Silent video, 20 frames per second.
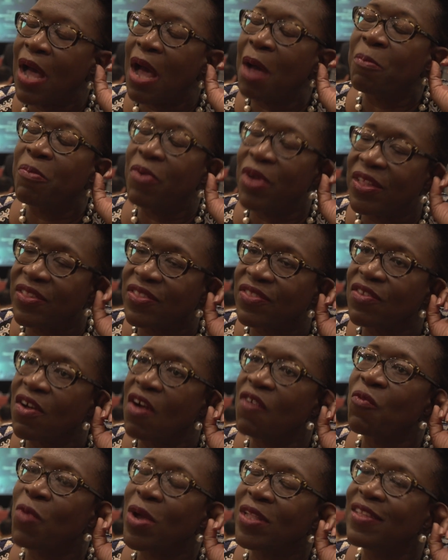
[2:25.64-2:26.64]
abreast
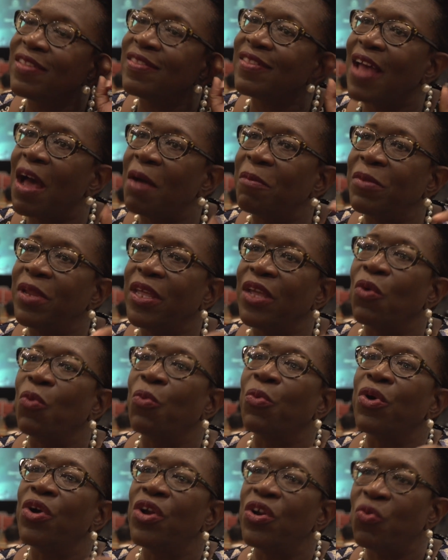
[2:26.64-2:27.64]
of what is
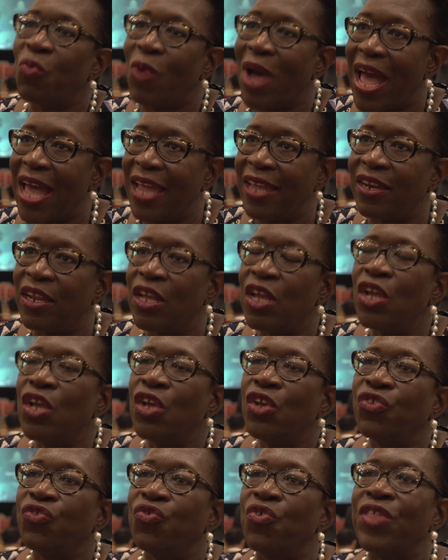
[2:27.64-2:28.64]
happening worldwide,
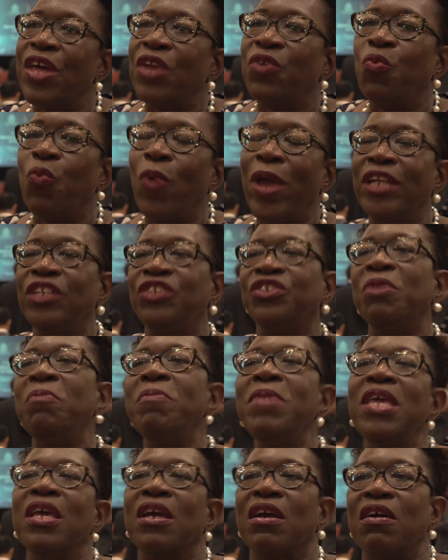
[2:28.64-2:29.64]
so that when
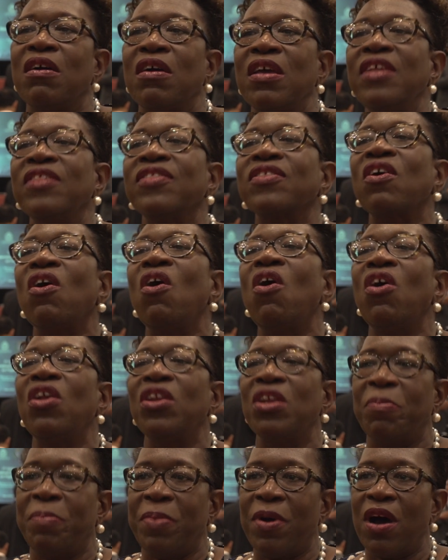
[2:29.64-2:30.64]
Jamaica is
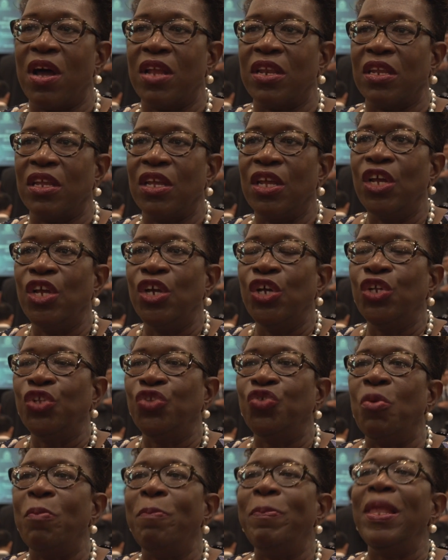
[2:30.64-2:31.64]
called upon
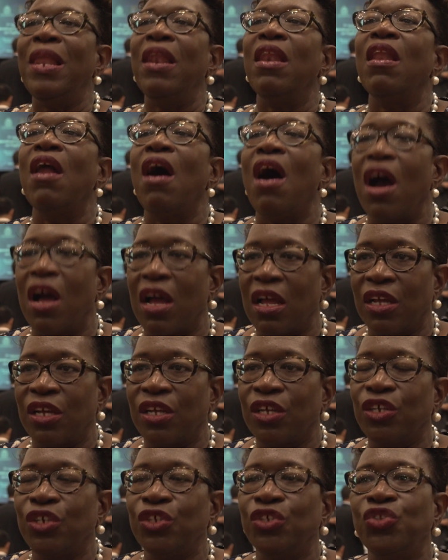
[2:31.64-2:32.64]
to belong
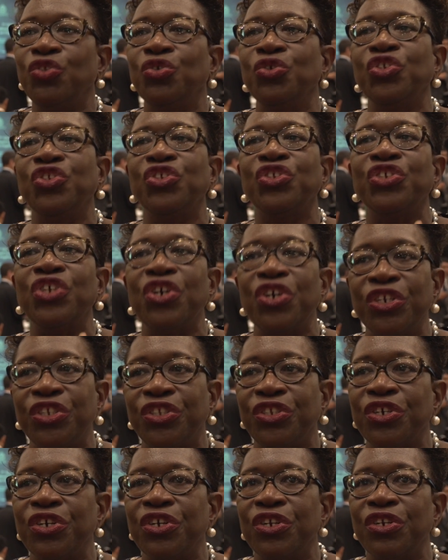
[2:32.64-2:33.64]
to
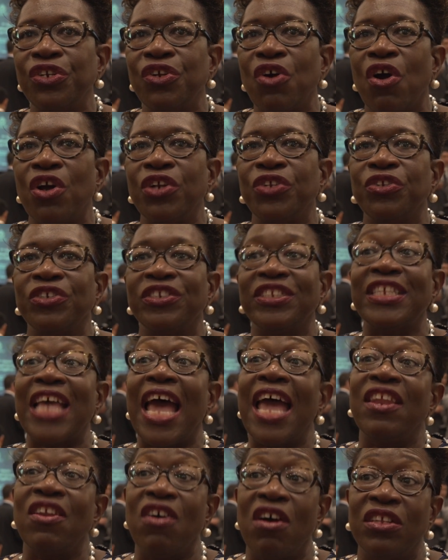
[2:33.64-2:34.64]
certain or to
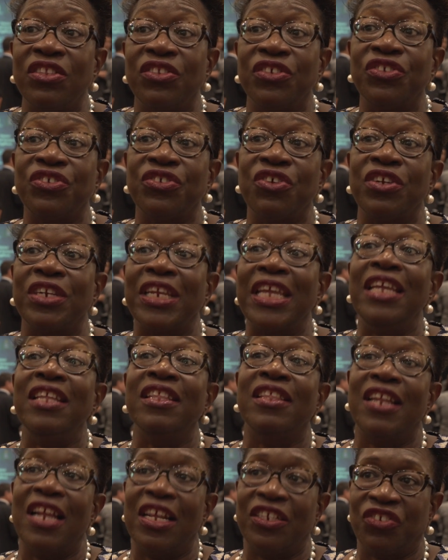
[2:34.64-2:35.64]
sign on to certain
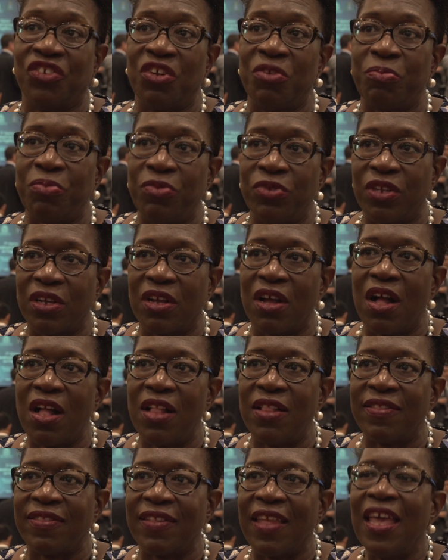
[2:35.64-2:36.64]
international
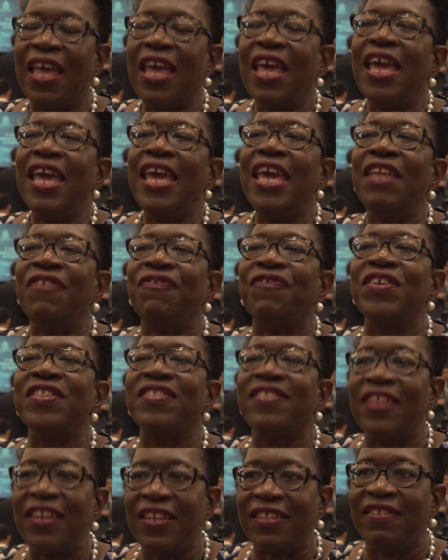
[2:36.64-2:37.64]
protocols, it
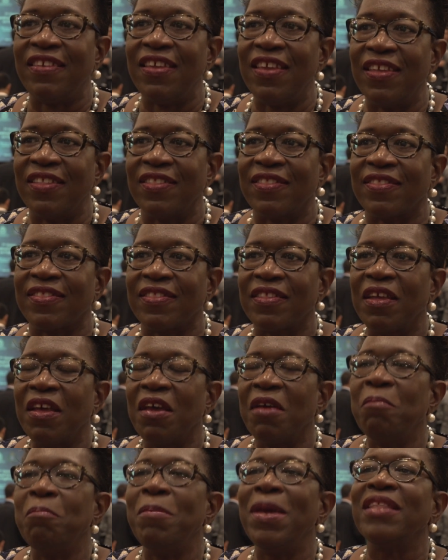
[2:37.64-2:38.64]
facilitates
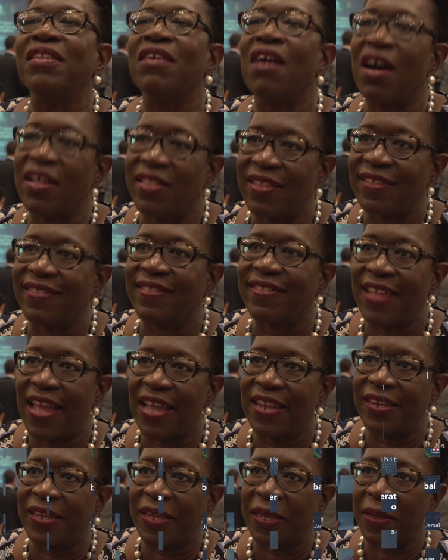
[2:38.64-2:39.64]
better
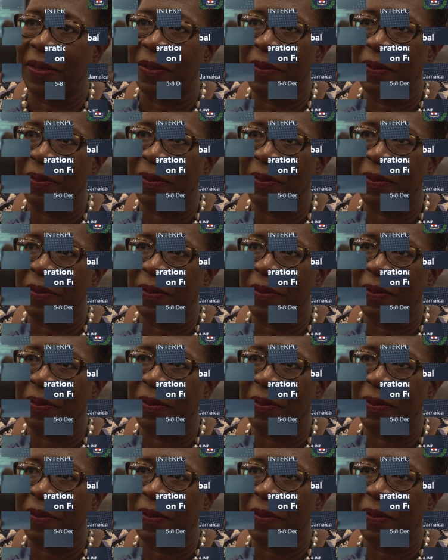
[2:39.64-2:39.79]
understanding.